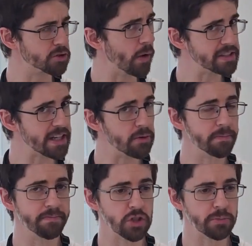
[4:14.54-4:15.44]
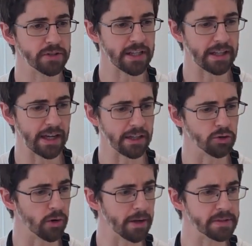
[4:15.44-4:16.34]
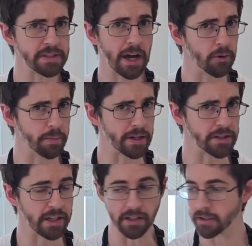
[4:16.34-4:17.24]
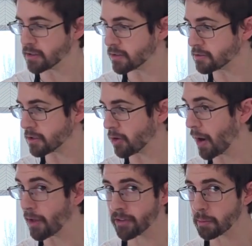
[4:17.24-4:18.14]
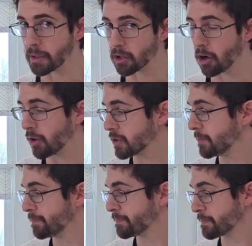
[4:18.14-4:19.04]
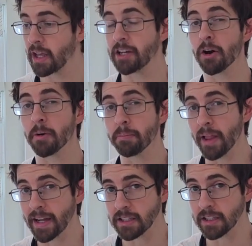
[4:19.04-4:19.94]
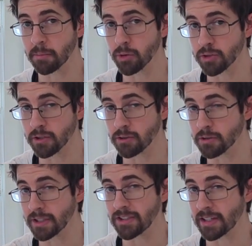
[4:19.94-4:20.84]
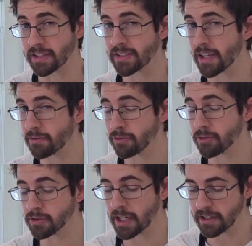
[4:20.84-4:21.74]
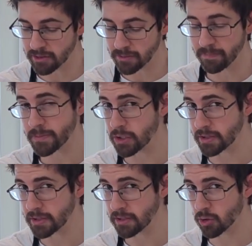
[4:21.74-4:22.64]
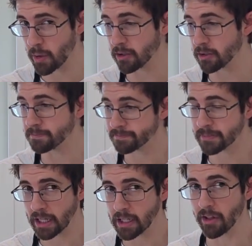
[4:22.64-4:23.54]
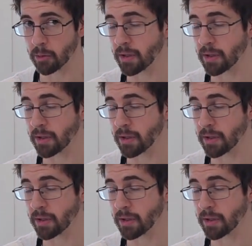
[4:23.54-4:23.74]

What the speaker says: quite sour. It's almost like a grape Sour Patch Kid. So I think I'm going to call it. And our black tea kombucha usually takes 7 full days, so this is quicker, kind of like we